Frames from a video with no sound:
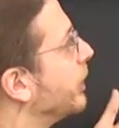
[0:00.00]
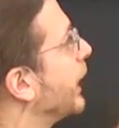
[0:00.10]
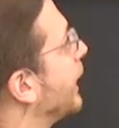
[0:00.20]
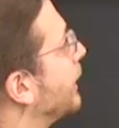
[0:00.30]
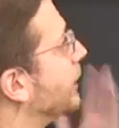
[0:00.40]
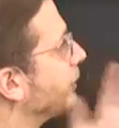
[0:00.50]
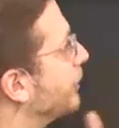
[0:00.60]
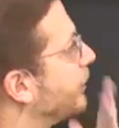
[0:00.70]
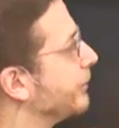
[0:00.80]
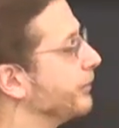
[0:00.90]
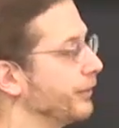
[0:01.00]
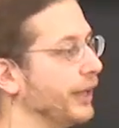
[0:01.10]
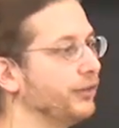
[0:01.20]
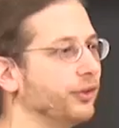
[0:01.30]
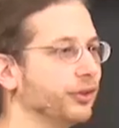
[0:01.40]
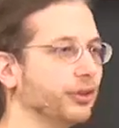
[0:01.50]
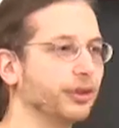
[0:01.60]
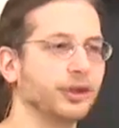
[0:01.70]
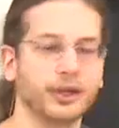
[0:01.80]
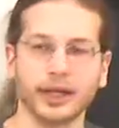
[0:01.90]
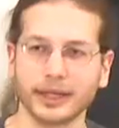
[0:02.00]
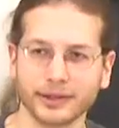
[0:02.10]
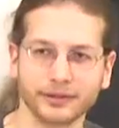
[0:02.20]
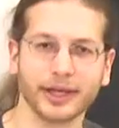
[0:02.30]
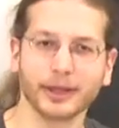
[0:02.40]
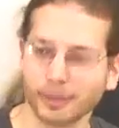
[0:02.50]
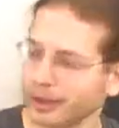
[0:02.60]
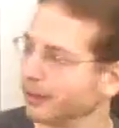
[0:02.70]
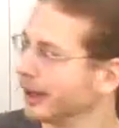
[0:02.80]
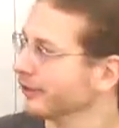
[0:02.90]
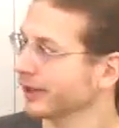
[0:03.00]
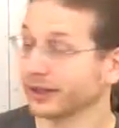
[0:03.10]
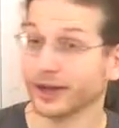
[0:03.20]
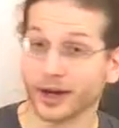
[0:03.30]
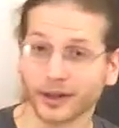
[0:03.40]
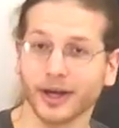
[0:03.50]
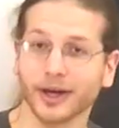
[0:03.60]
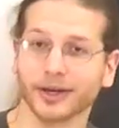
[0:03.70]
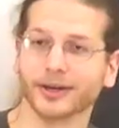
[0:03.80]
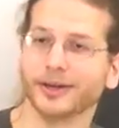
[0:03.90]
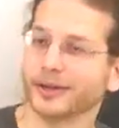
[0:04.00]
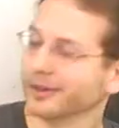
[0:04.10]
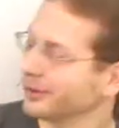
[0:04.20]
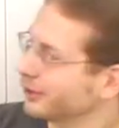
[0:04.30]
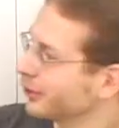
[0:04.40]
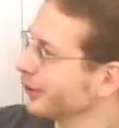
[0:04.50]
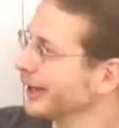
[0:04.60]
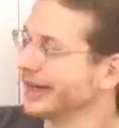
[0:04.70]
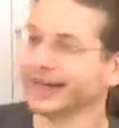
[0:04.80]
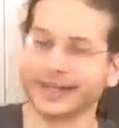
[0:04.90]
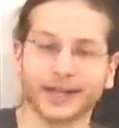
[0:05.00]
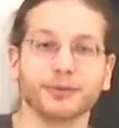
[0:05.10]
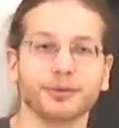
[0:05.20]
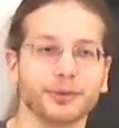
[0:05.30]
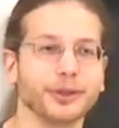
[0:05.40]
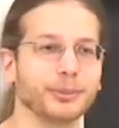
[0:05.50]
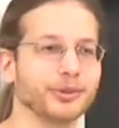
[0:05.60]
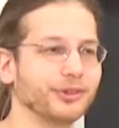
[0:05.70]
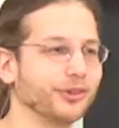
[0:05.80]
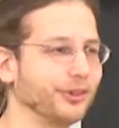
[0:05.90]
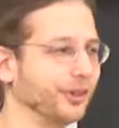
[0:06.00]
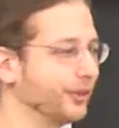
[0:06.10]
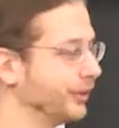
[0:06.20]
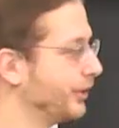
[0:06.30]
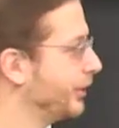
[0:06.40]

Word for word: and you can be even fancier and get slightly better bounds like log log the degree and get confluently persistent